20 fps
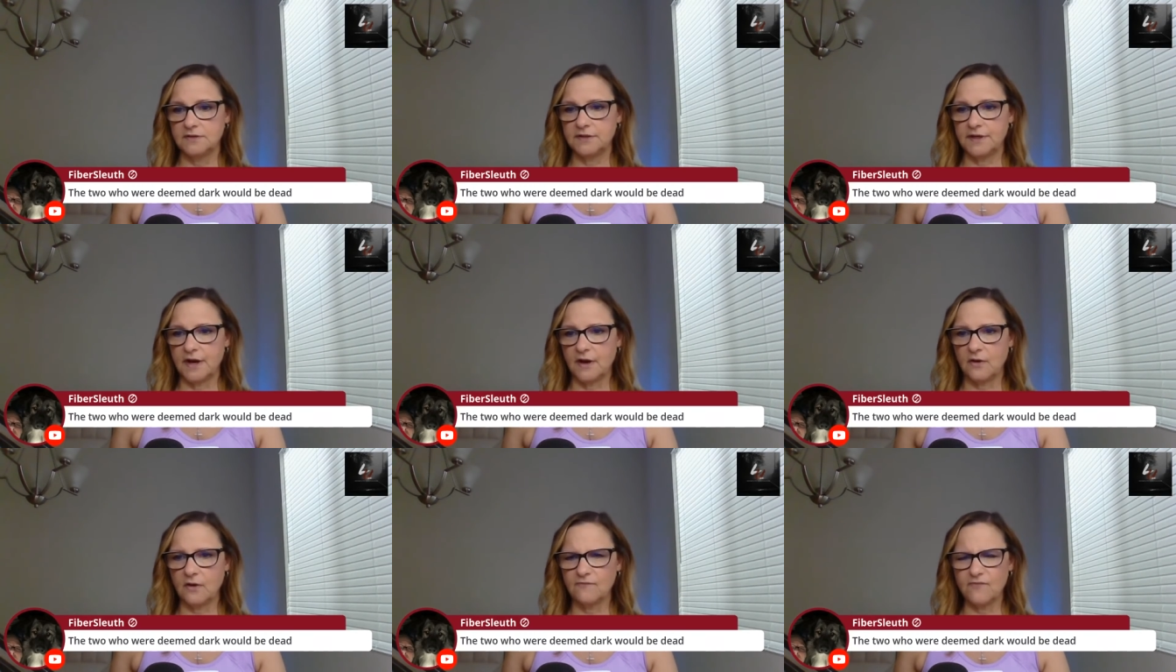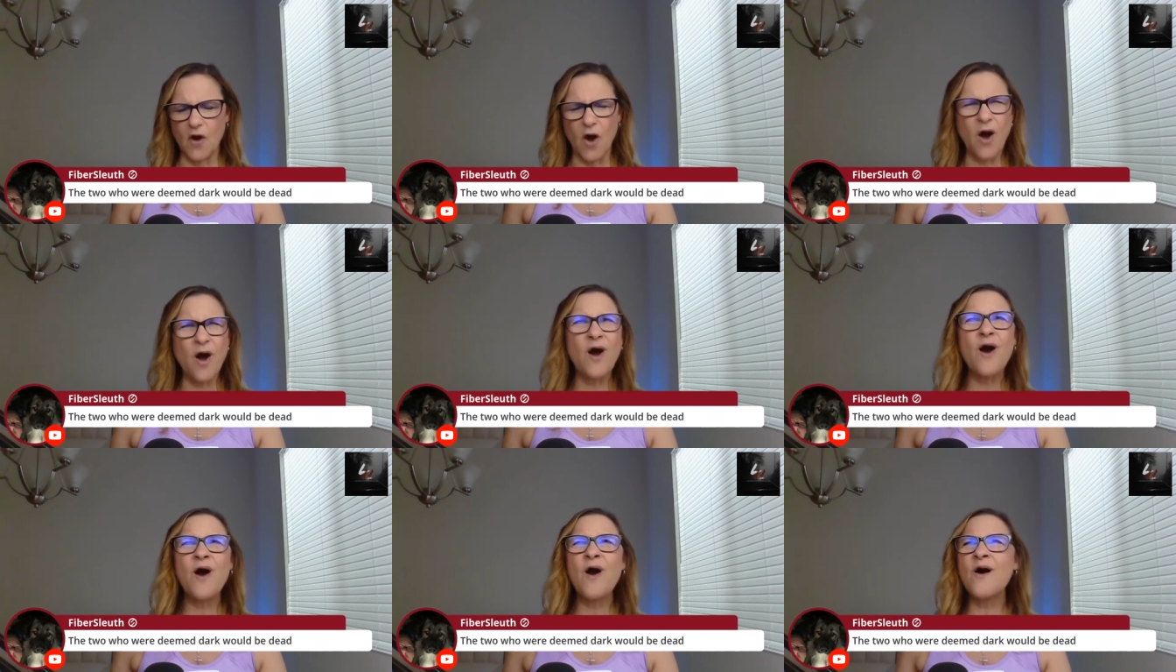Of
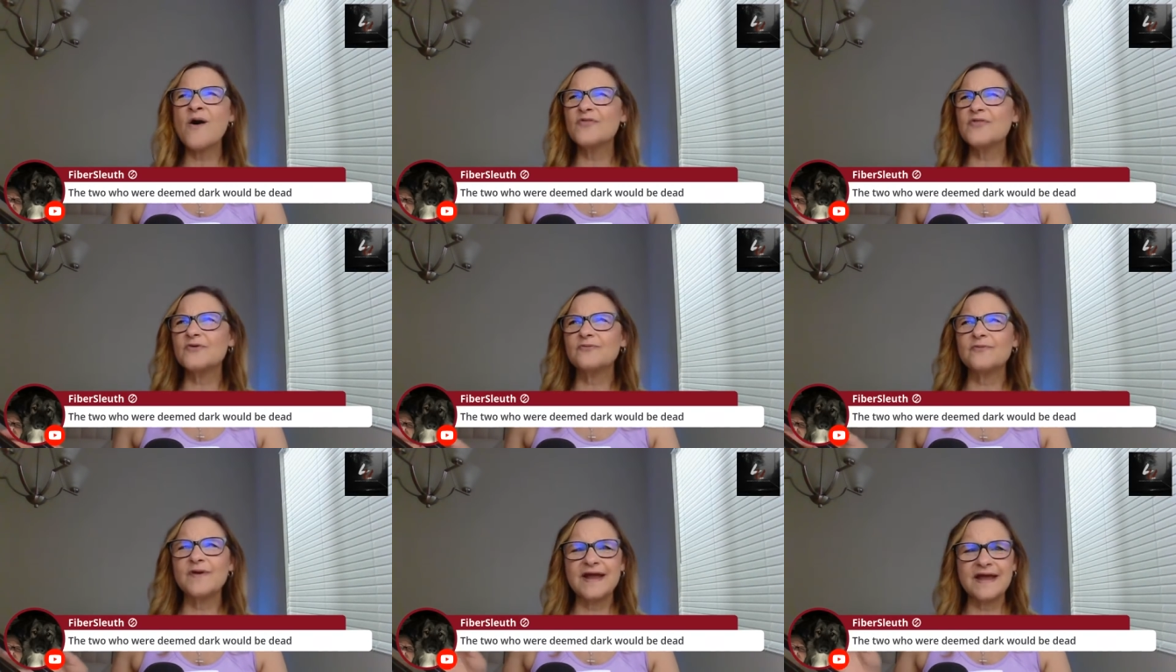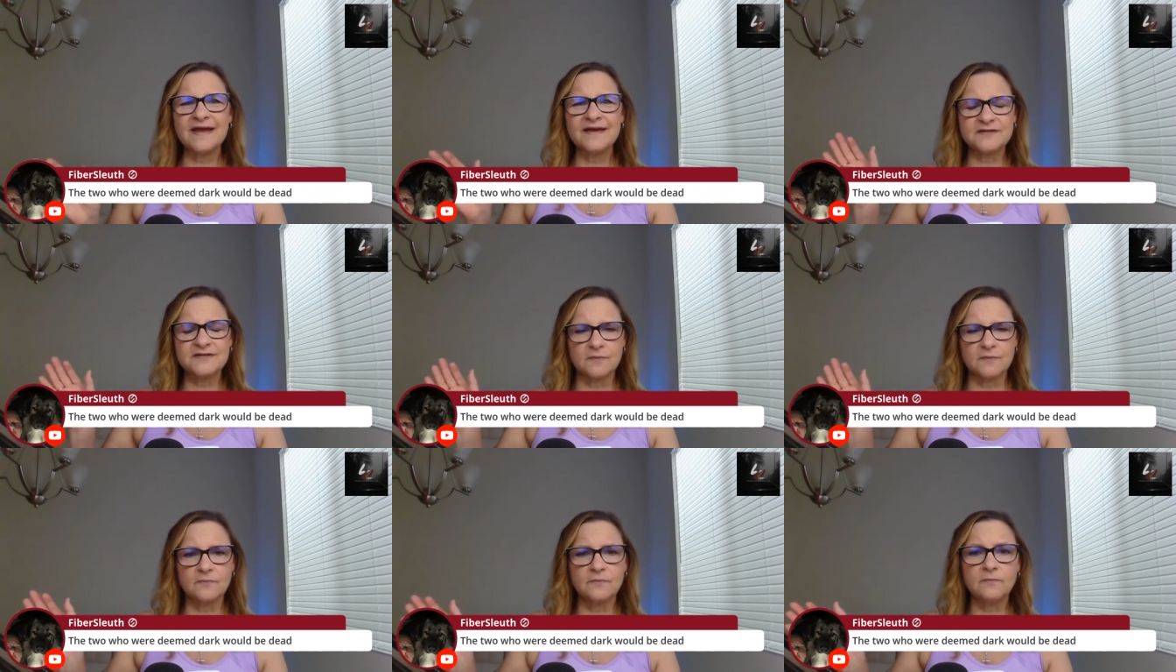all the
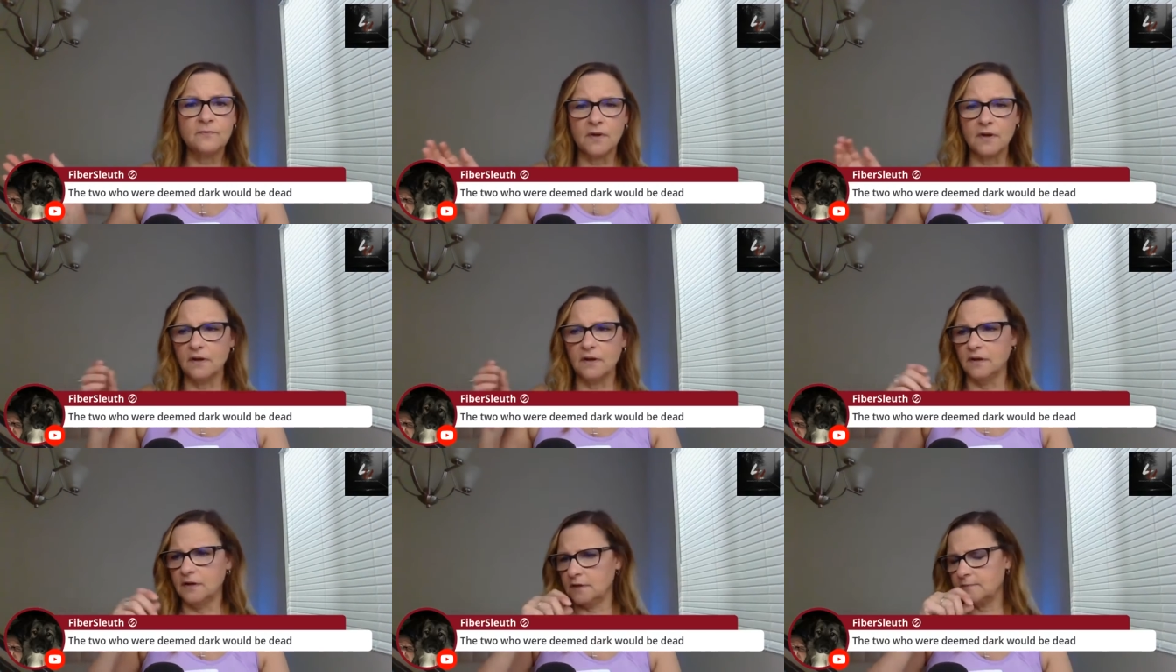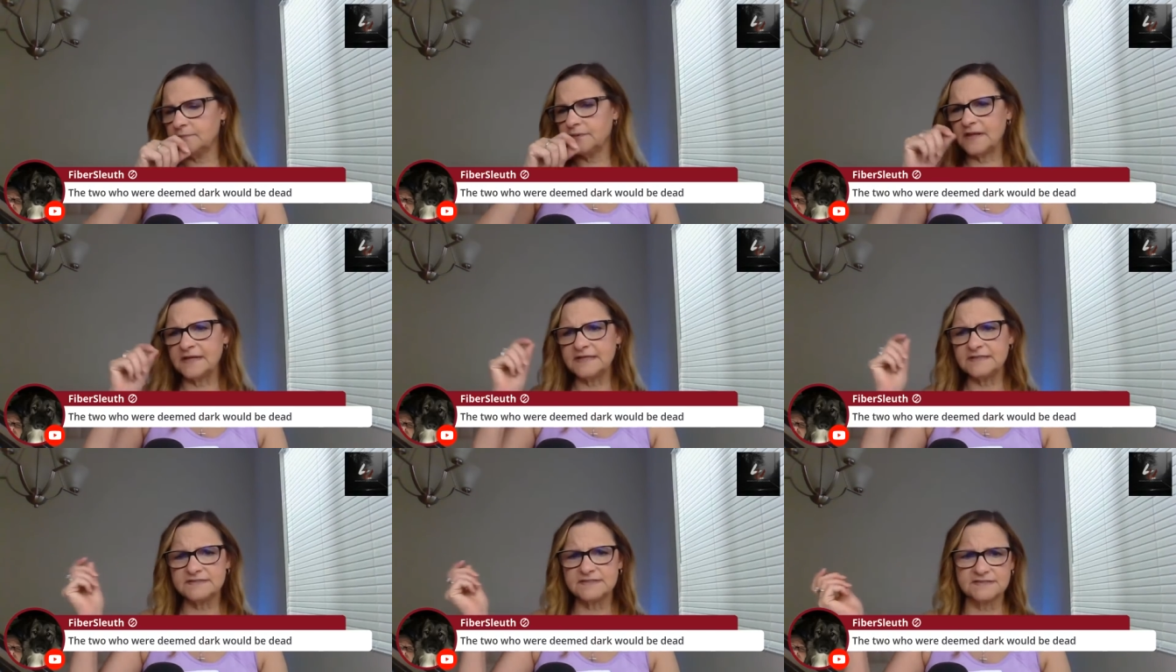random
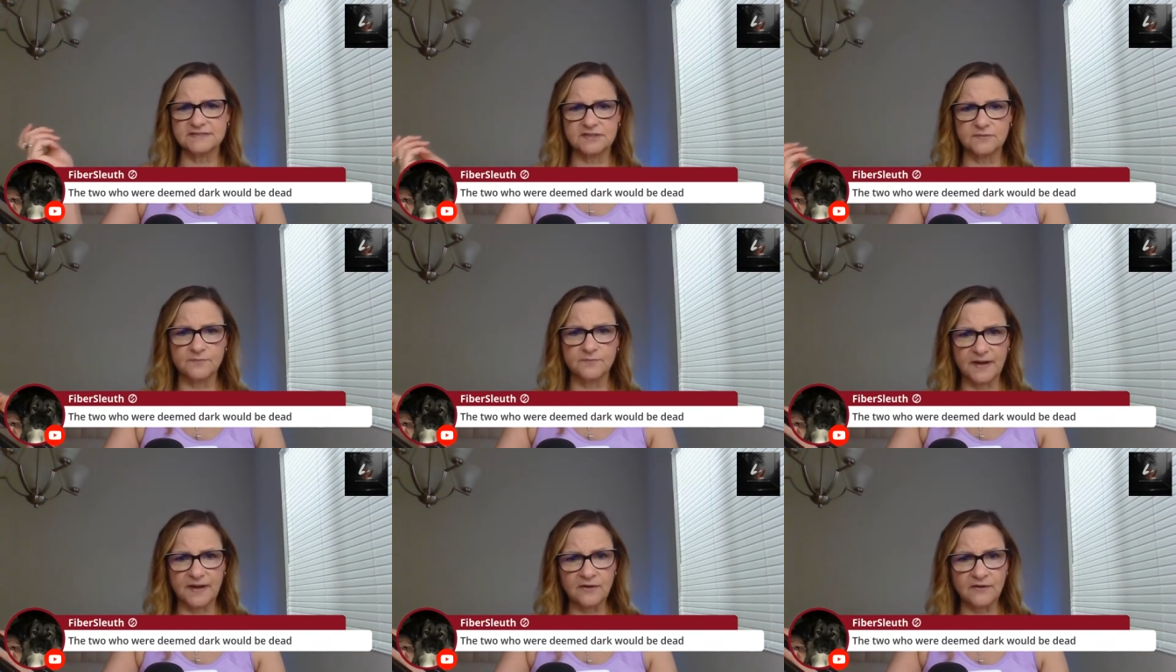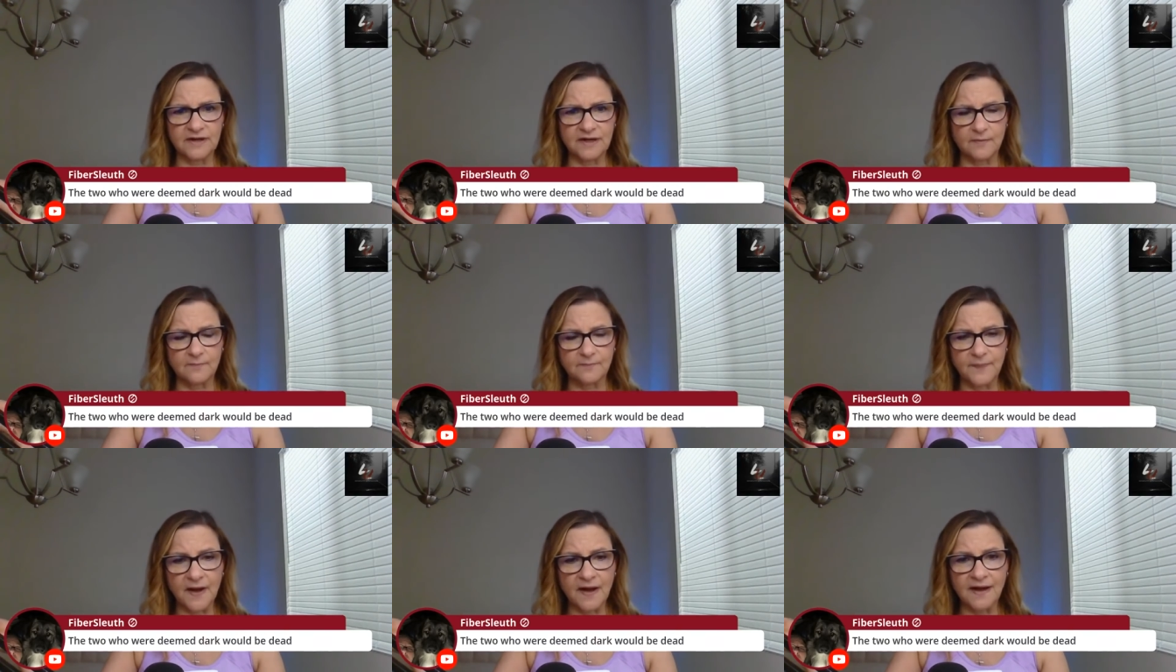places to
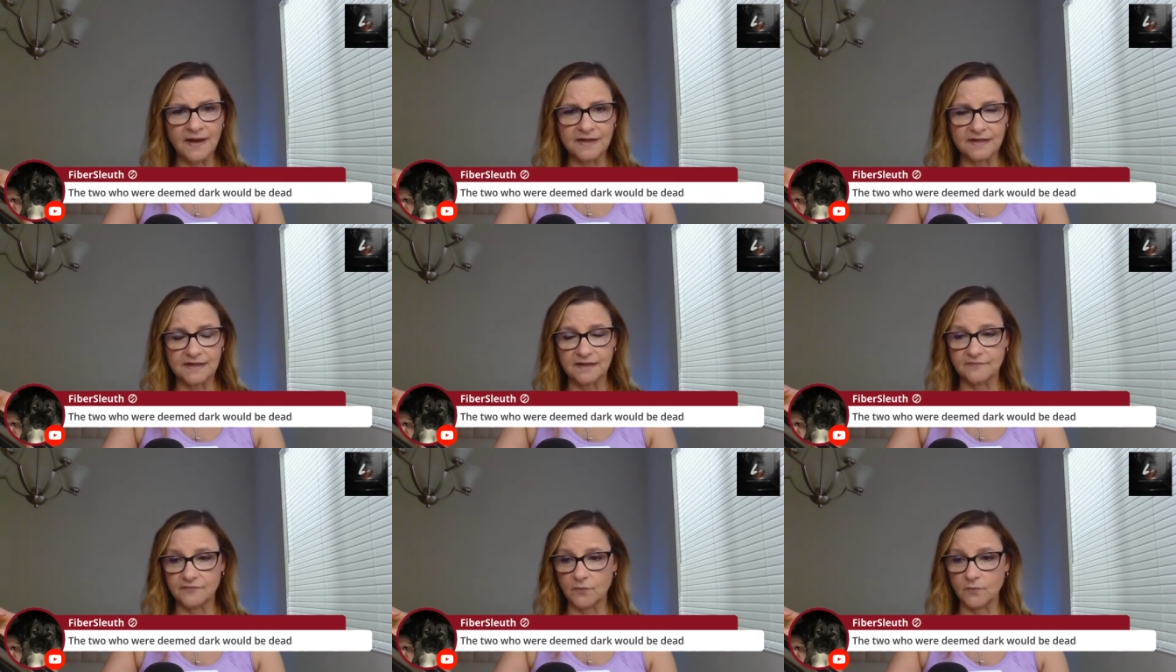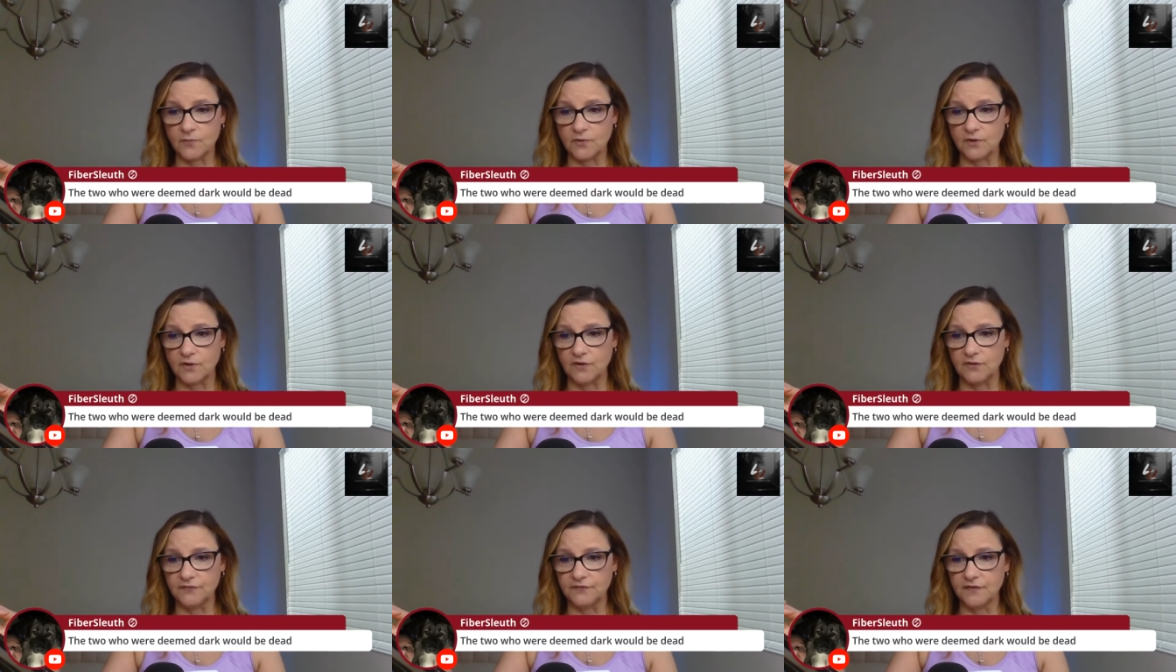bury a body in the
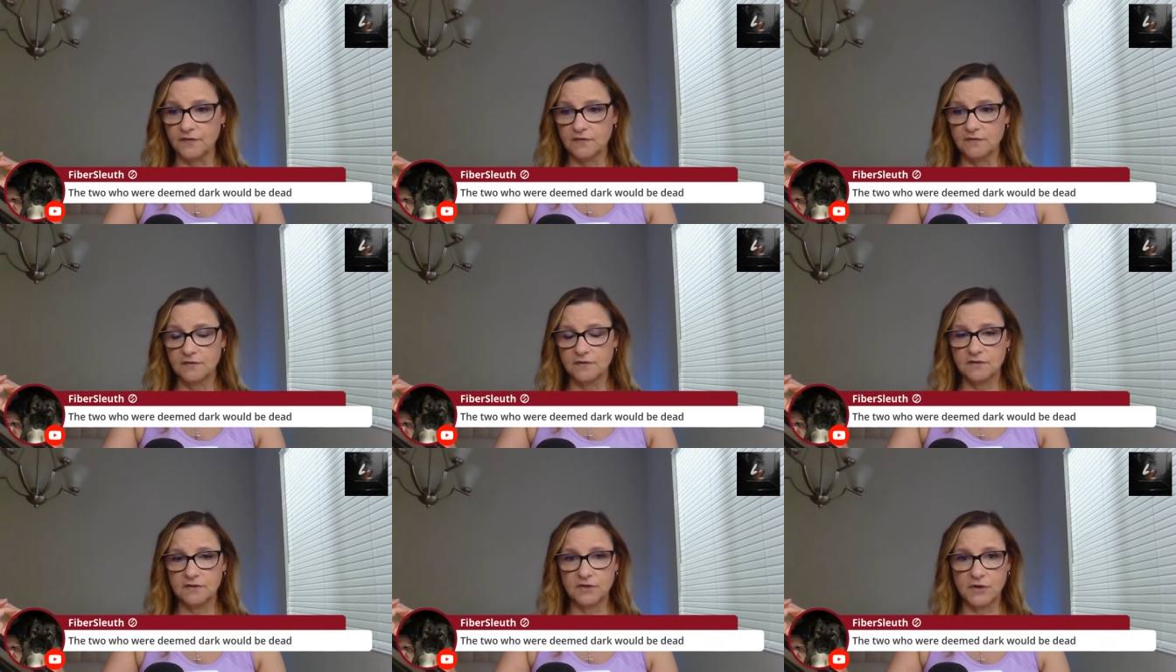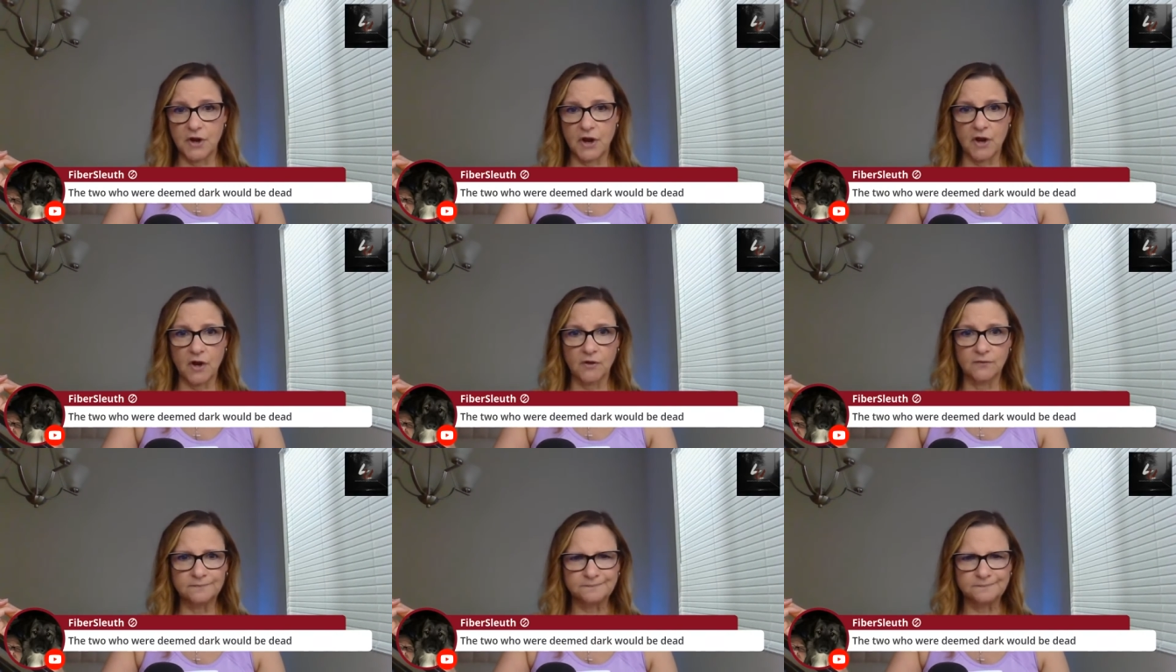world, right